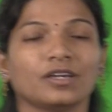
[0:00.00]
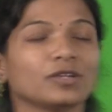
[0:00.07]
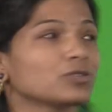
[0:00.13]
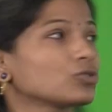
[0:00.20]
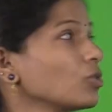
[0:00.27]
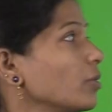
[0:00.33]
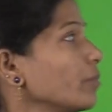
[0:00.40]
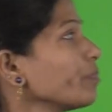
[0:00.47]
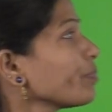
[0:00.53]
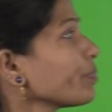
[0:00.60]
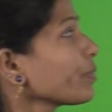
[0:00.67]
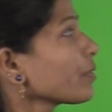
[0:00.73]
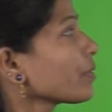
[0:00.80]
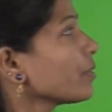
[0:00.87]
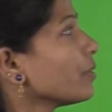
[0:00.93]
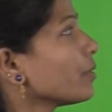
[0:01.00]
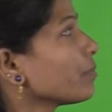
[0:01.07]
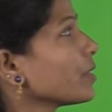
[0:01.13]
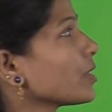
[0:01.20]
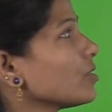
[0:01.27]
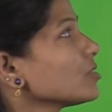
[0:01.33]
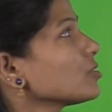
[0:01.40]
So
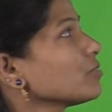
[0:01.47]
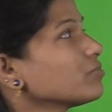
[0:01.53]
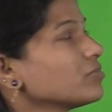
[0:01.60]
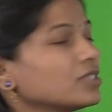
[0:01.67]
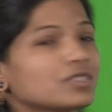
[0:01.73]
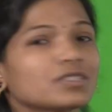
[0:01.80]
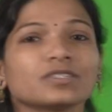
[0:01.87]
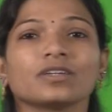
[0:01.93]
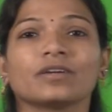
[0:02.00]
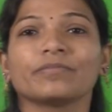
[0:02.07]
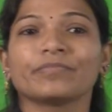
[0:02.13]
because of this,